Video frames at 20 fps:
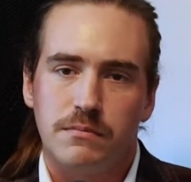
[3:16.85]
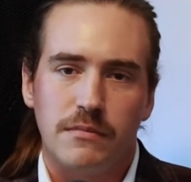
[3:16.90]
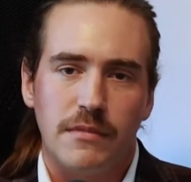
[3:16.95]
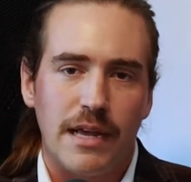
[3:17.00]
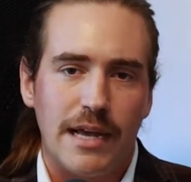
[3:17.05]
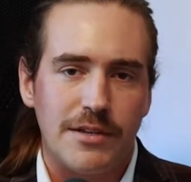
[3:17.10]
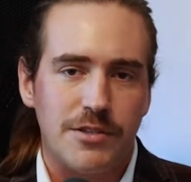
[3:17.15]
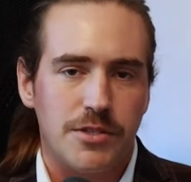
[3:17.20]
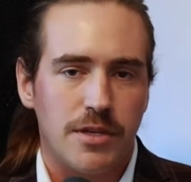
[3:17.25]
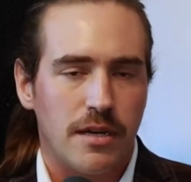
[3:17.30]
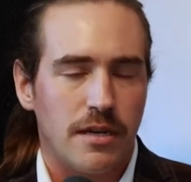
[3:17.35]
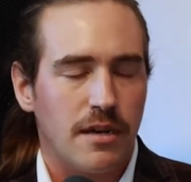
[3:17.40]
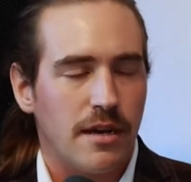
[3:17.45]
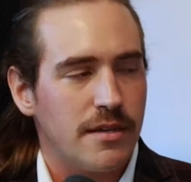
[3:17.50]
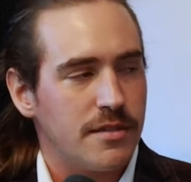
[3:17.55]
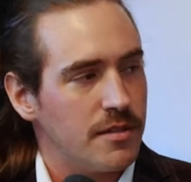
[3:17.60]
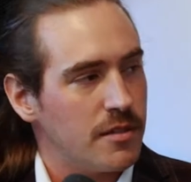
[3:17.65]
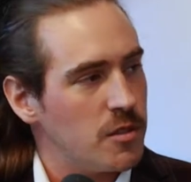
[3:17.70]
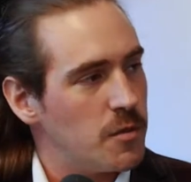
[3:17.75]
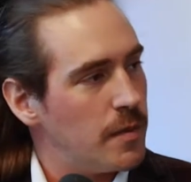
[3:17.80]
SJ and
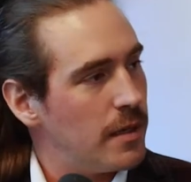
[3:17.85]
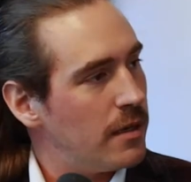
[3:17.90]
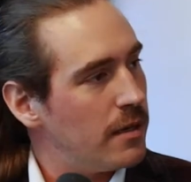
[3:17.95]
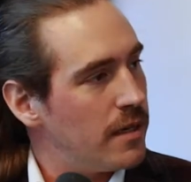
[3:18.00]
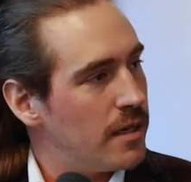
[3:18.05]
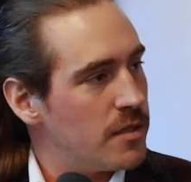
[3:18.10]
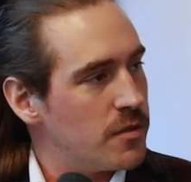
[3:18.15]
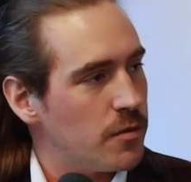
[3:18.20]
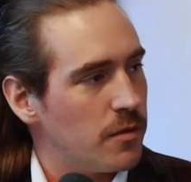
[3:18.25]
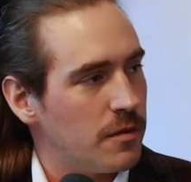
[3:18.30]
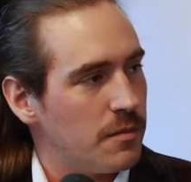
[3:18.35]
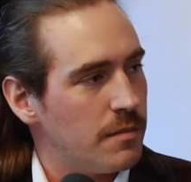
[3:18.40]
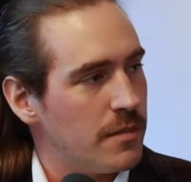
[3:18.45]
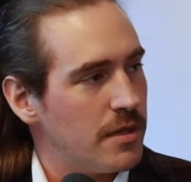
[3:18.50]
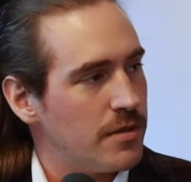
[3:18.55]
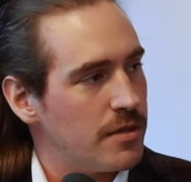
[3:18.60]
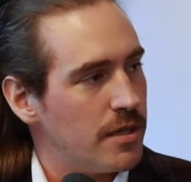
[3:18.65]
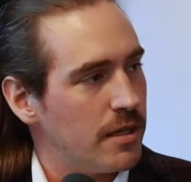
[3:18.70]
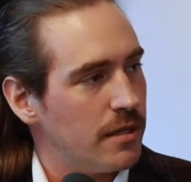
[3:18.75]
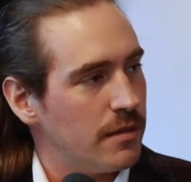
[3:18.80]
I's experience with
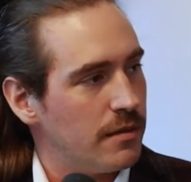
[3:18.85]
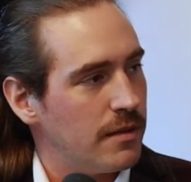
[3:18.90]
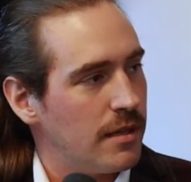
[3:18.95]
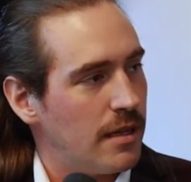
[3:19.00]
music